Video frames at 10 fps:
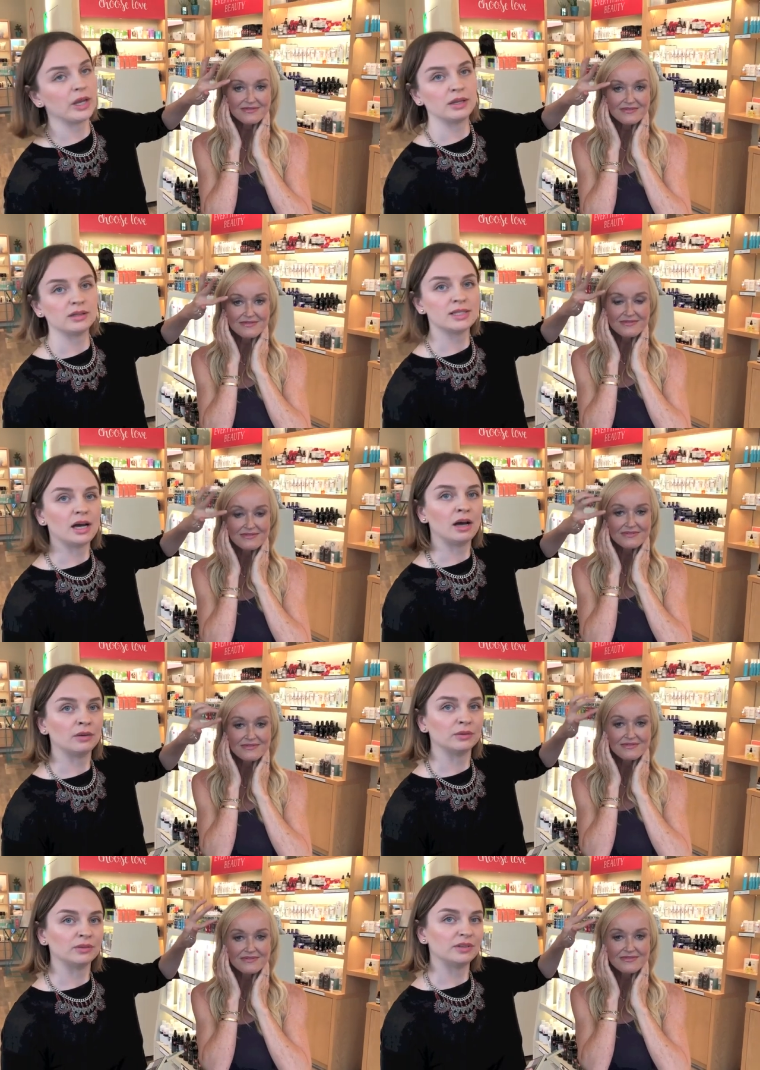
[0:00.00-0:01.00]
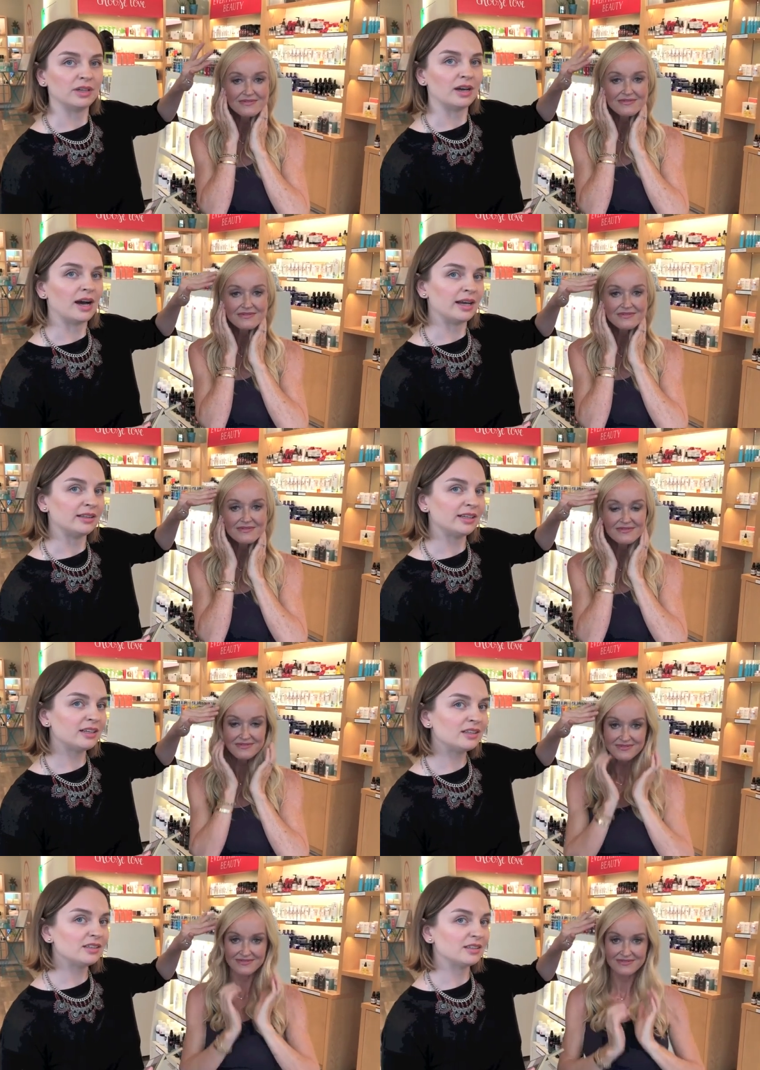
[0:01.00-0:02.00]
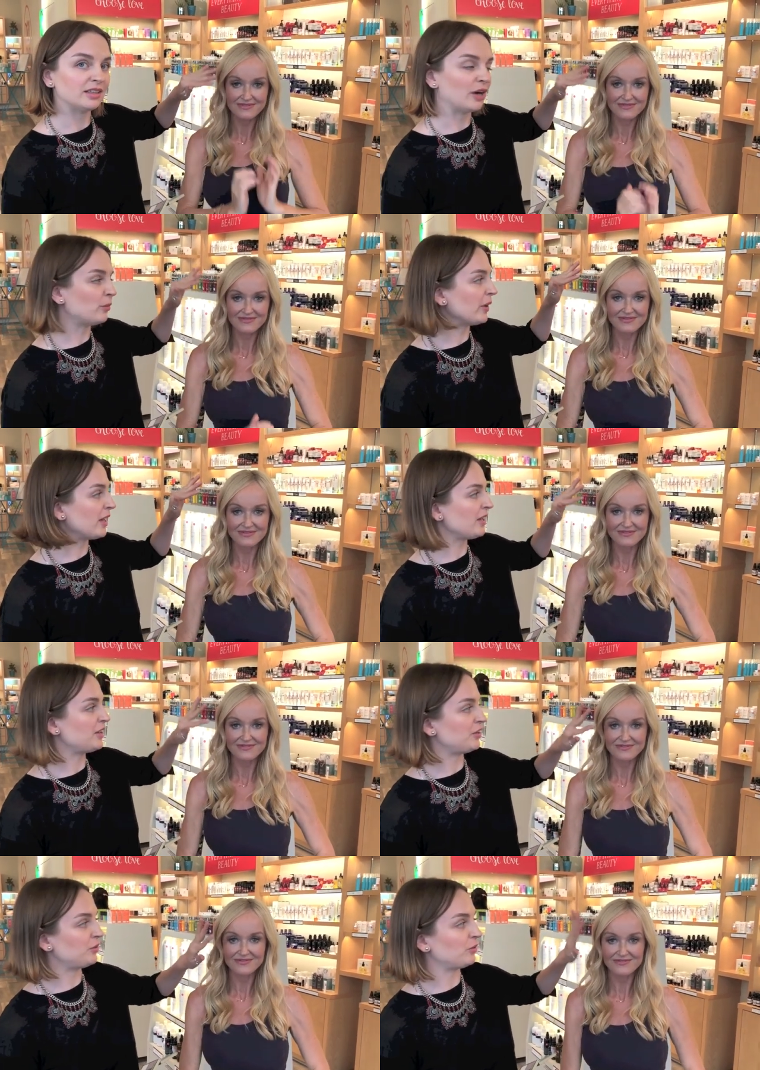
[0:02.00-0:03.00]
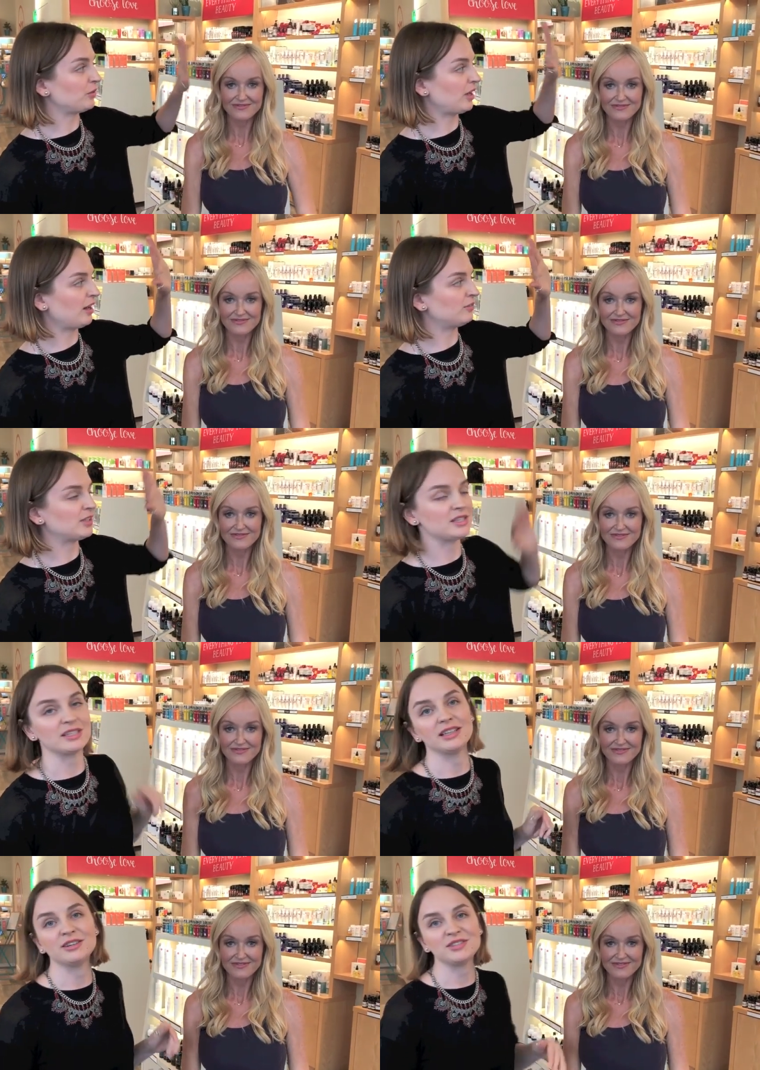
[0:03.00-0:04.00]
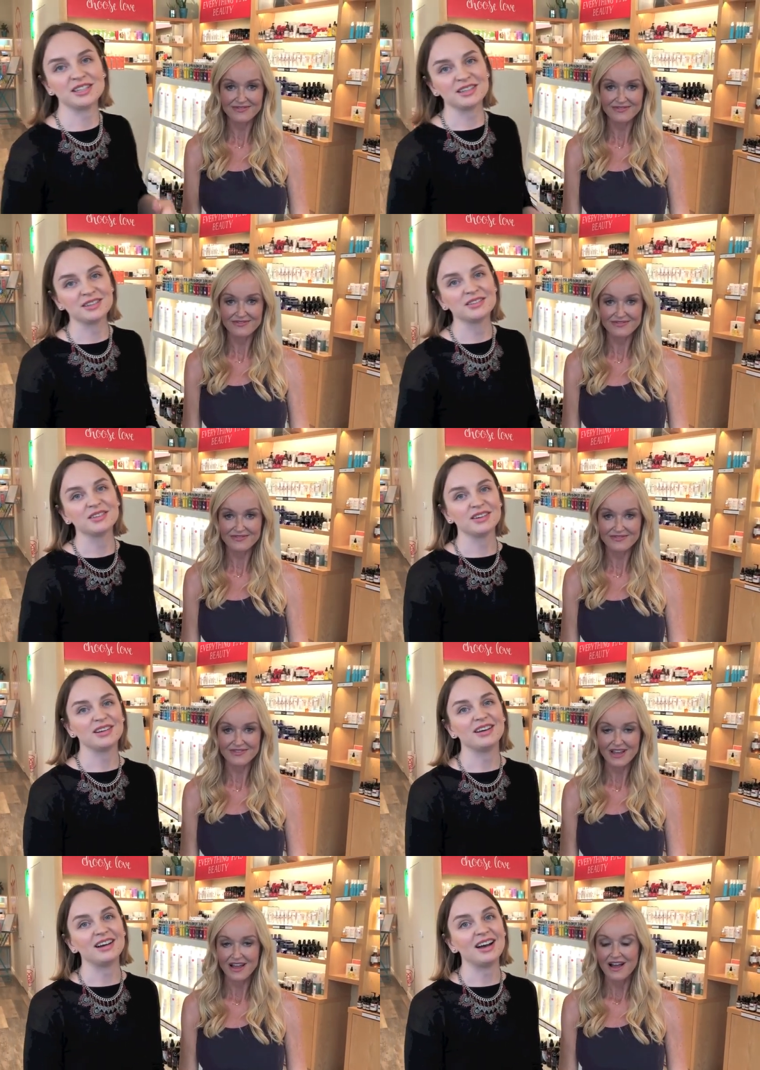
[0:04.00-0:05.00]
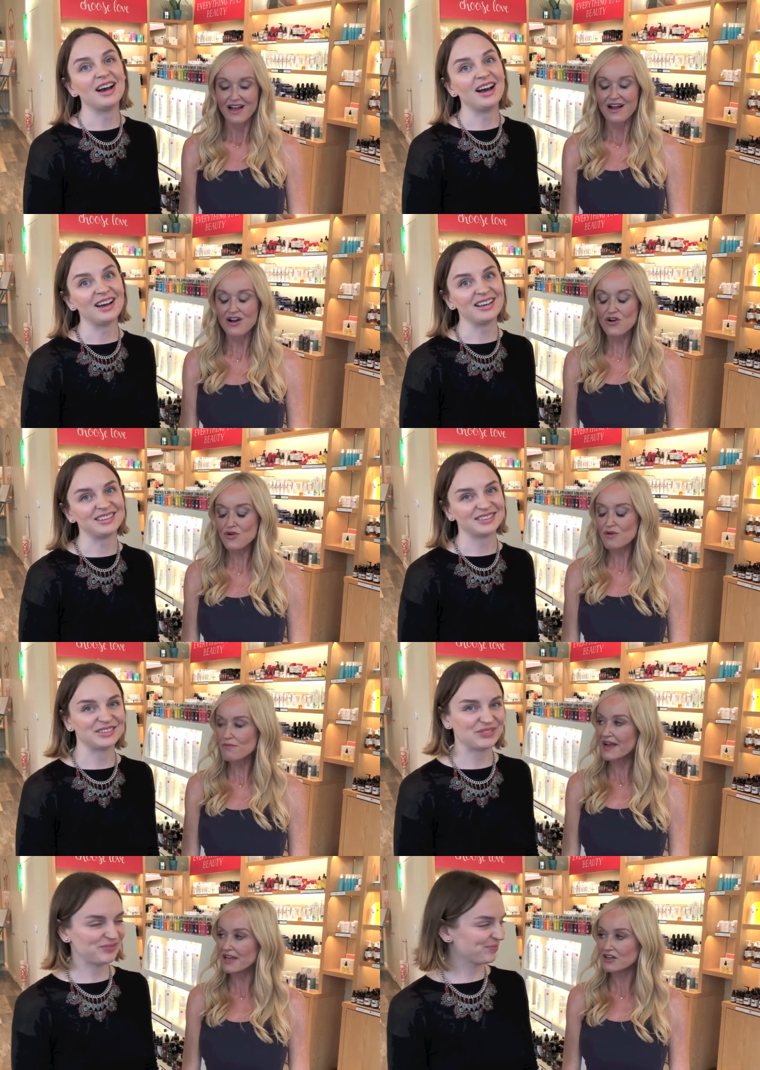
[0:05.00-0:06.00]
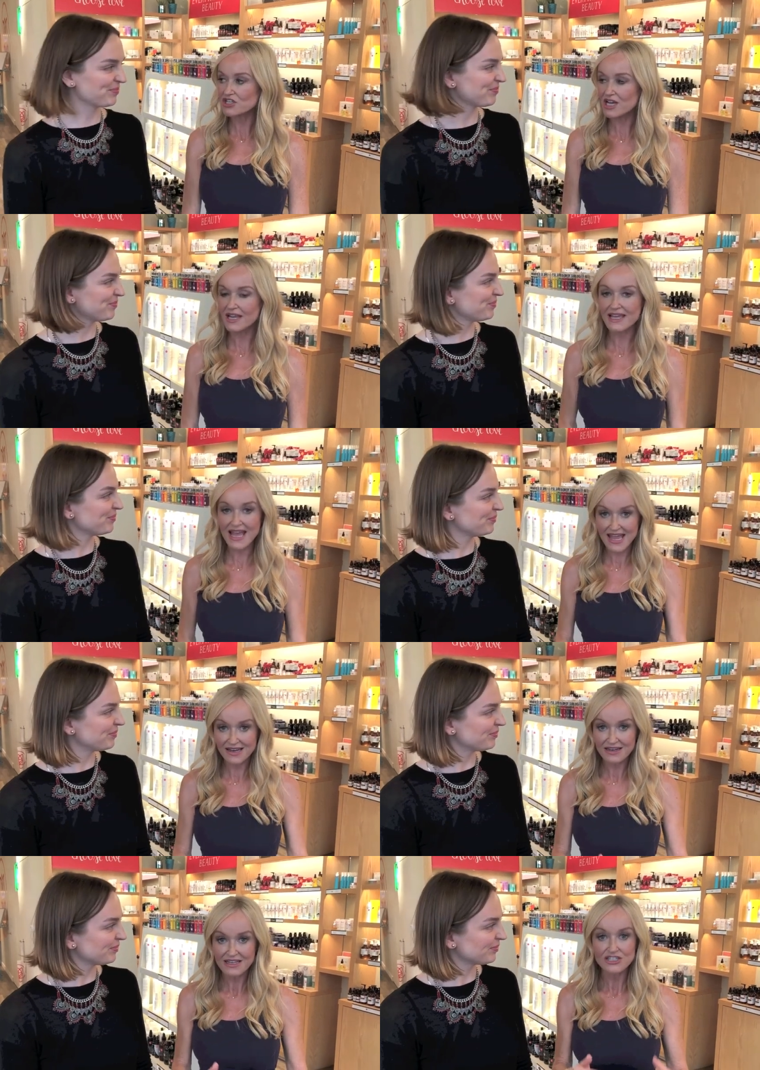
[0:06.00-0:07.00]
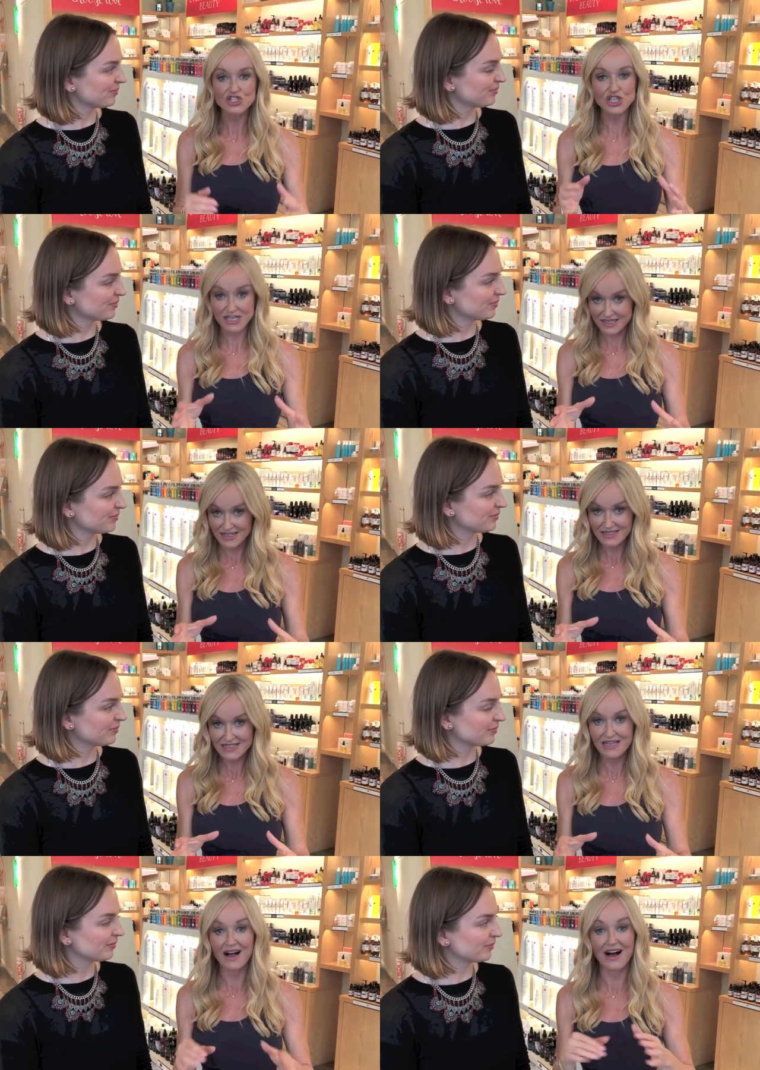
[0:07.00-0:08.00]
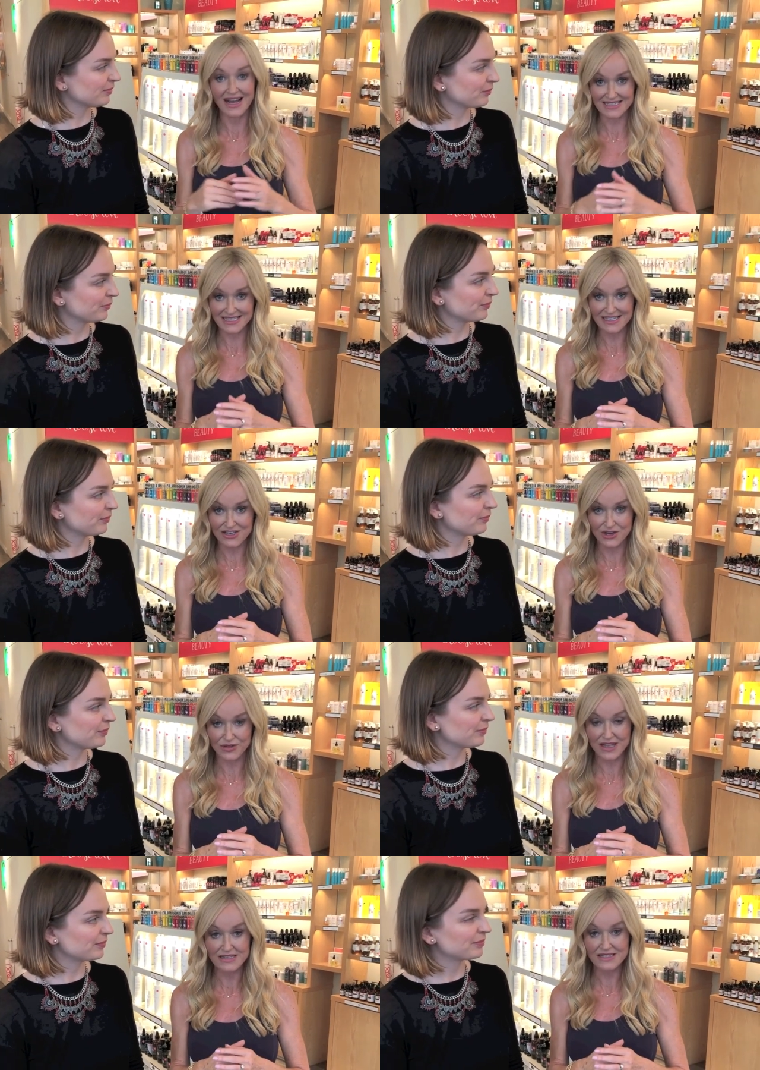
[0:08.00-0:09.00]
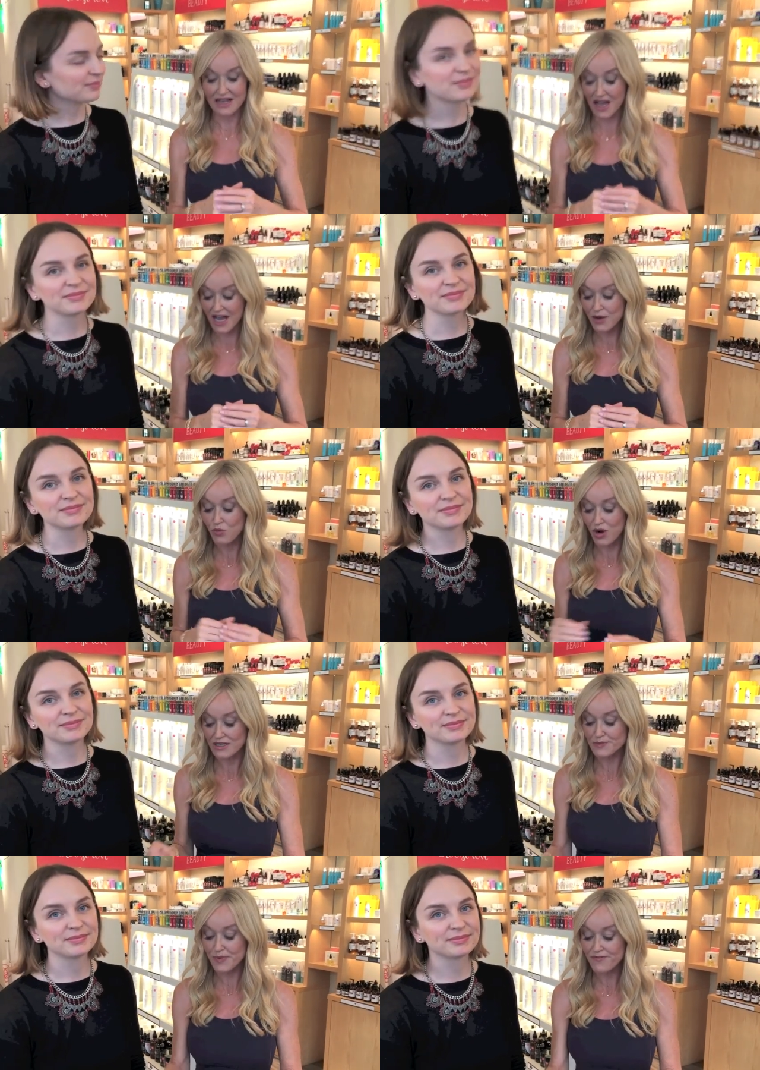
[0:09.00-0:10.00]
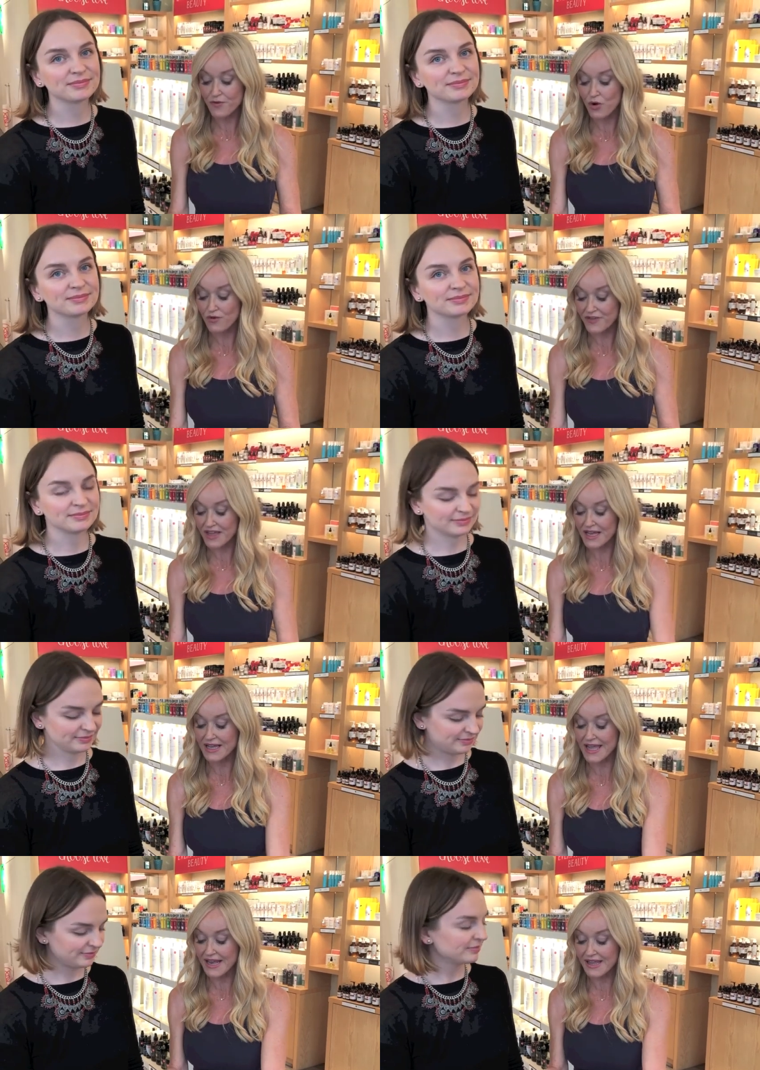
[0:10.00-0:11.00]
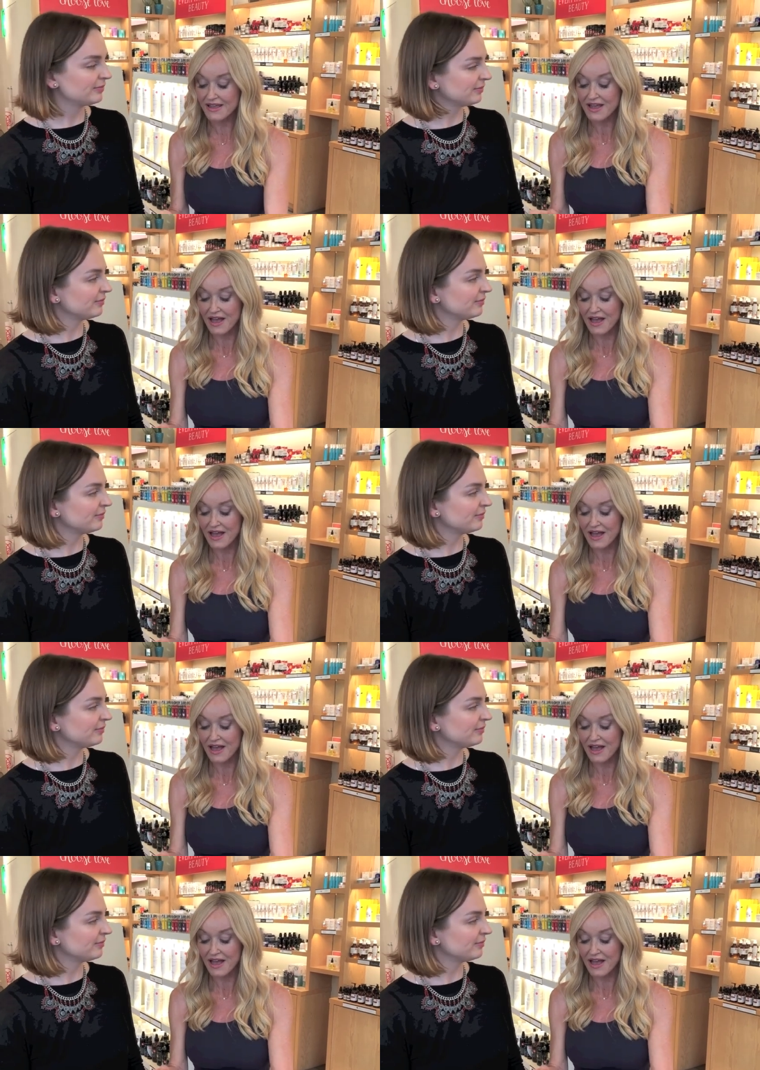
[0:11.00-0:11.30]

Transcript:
Speaker 1: weighing down the eyelid. That way you have this lifted.
Speaker 2: Oh my gosh, again, genius. I didn't know this. I was before Vika getting,